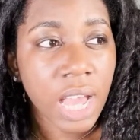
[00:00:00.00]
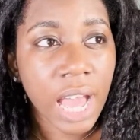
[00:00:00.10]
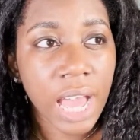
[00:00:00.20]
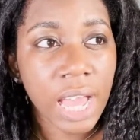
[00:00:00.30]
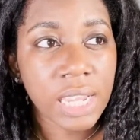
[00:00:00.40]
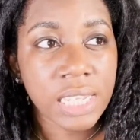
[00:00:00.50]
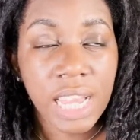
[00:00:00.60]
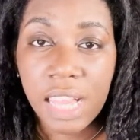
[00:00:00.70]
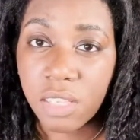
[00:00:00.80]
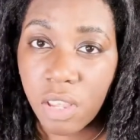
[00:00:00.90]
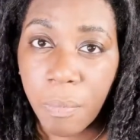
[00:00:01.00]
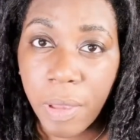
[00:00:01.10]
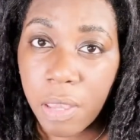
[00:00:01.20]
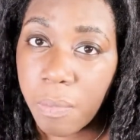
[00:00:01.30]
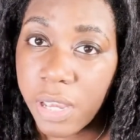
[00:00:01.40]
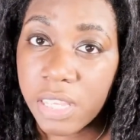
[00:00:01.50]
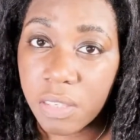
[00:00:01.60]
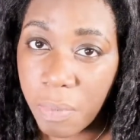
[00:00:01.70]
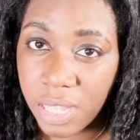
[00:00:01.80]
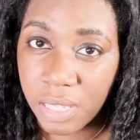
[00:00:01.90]
And CasArt paper is
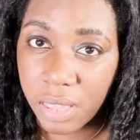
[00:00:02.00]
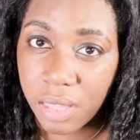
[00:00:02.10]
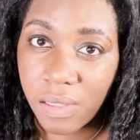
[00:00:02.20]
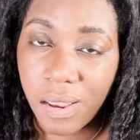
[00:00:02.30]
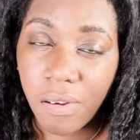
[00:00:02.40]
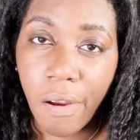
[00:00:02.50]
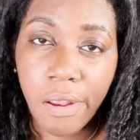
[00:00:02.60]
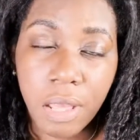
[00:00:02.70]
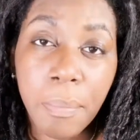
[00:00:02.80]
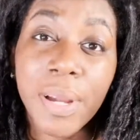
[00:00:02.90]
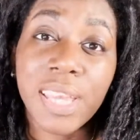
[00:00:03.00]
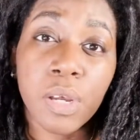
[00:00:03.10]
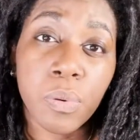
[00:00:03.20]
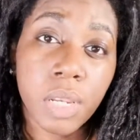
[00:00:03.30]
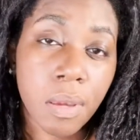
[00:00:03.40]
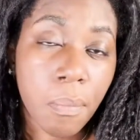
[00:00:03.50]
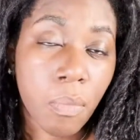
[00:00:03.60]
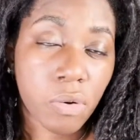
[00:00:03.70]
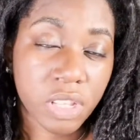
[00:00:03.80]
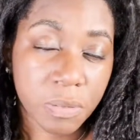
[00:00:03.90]
better than Daler Rowley, but equally
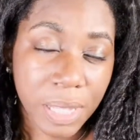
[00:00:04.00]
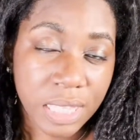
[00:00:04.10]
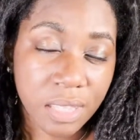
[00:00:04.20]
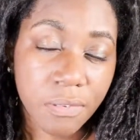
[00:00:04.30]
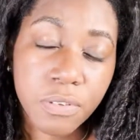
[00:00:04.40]
more expensive.